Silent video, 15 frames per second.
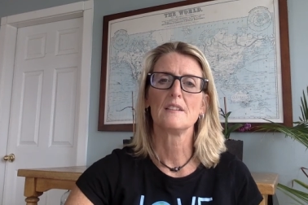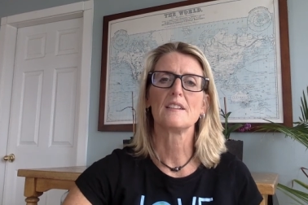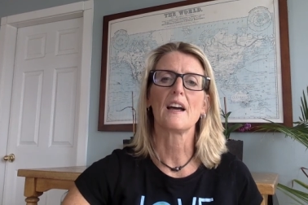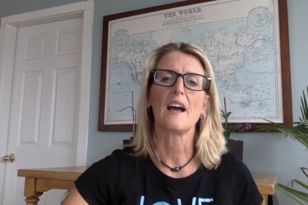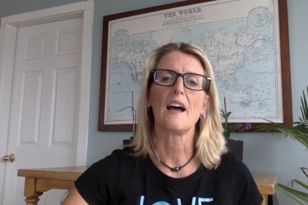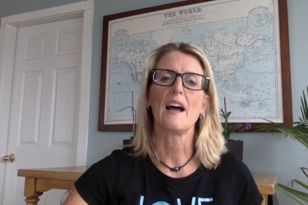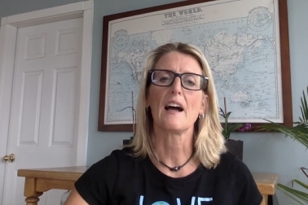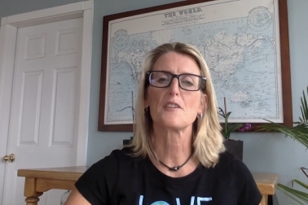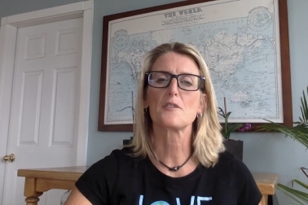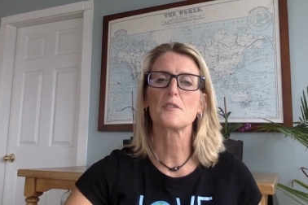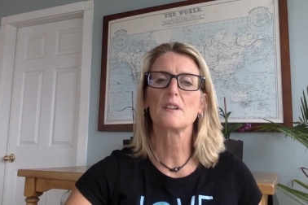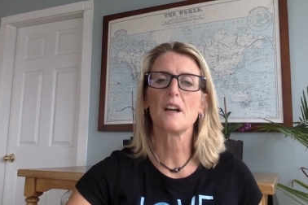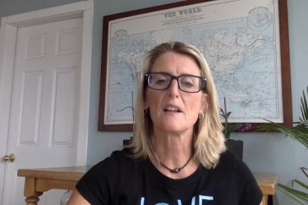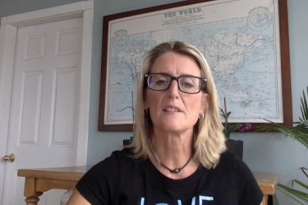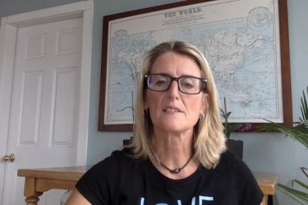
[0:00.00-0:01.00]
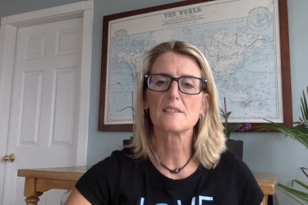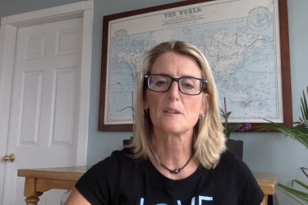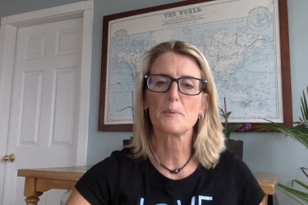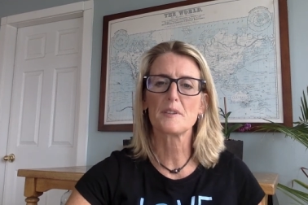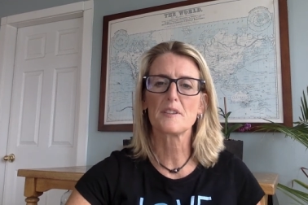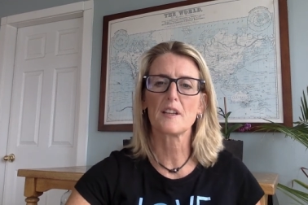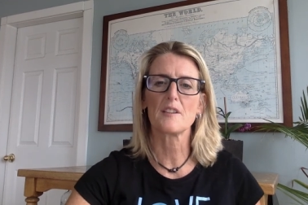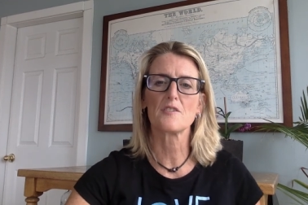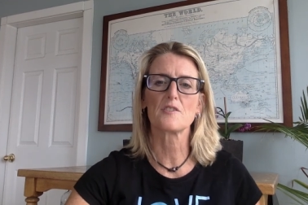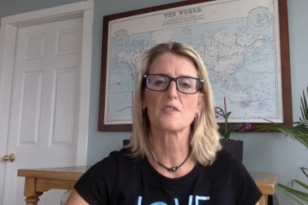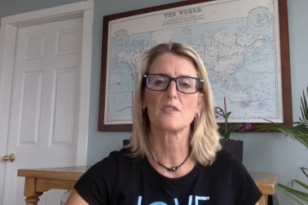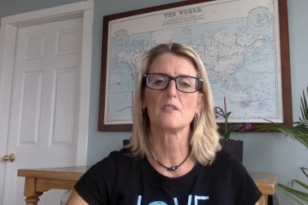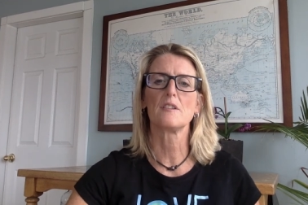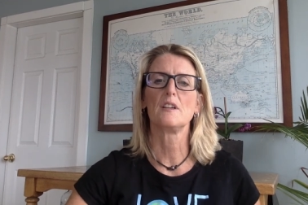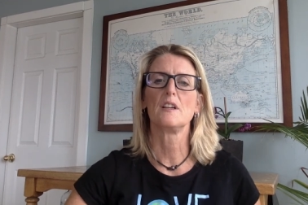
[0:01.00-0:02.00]
to actualize their
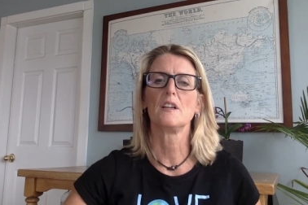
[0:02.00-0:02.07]
potential,